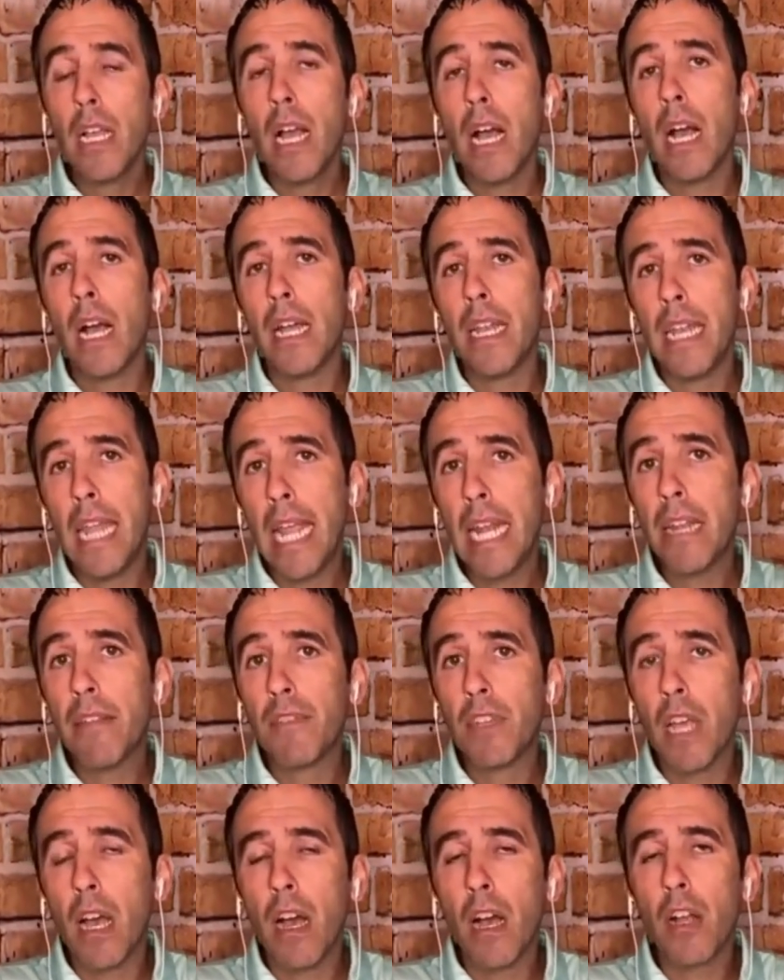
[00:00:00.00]

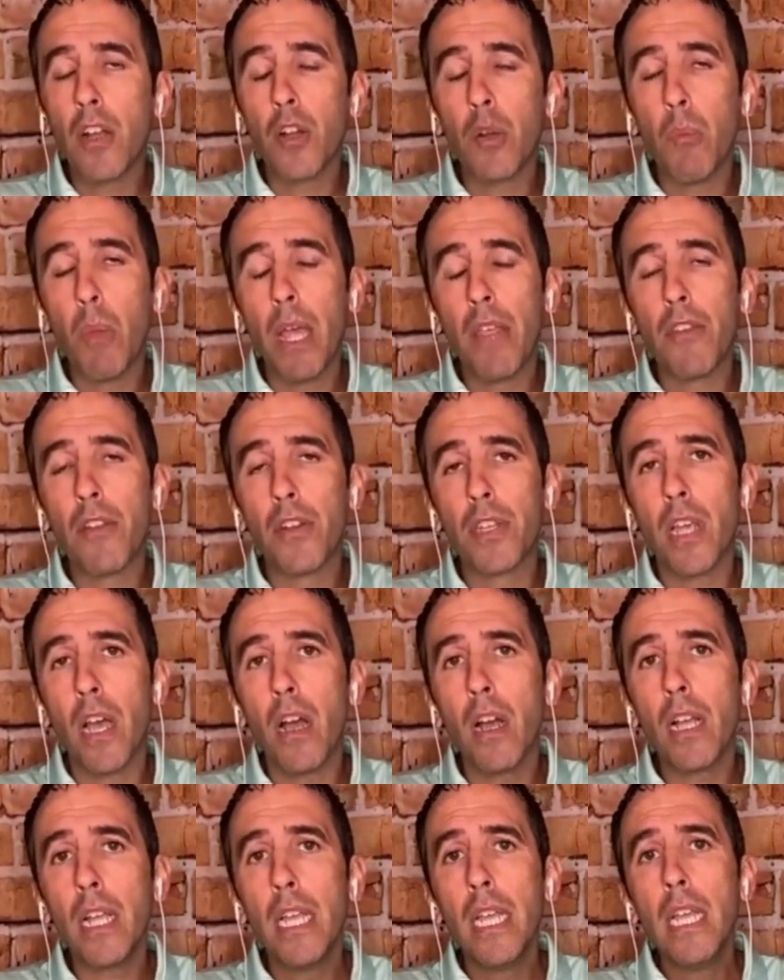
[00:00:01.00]
native tongue or mother
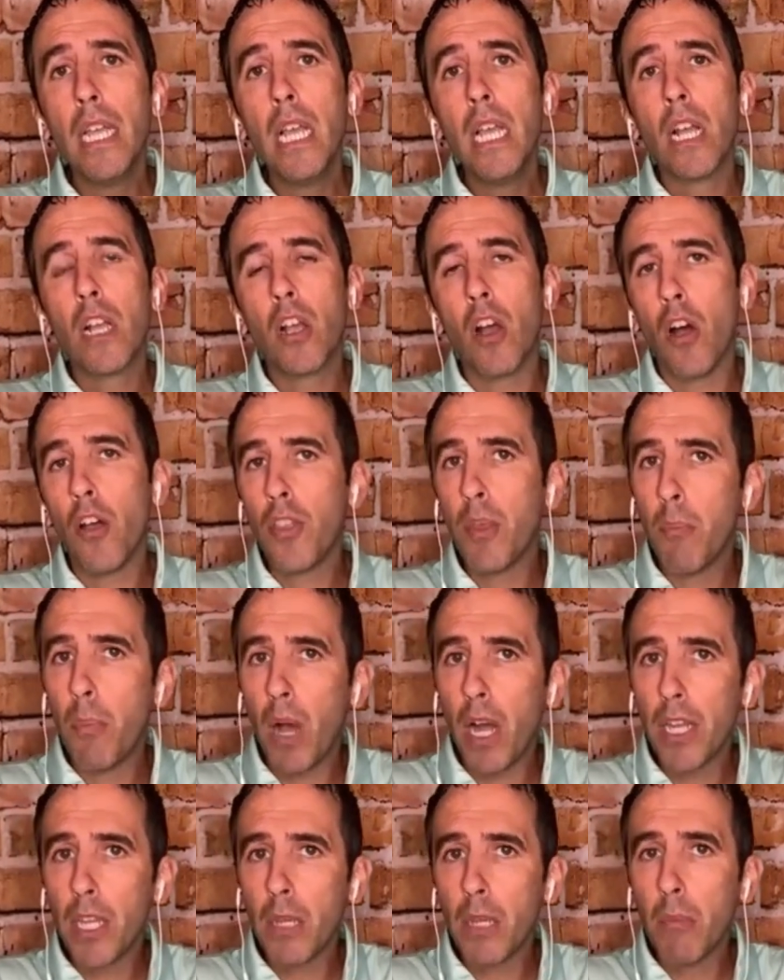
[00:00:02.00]
tongue called the
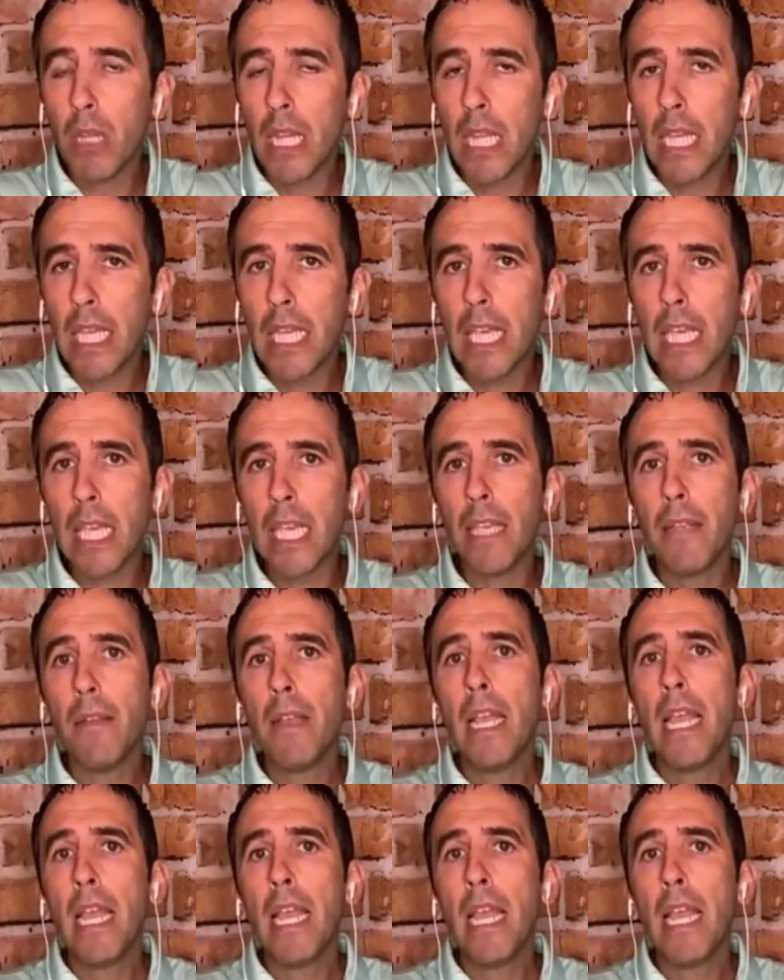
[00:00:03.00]
Banyamulenge.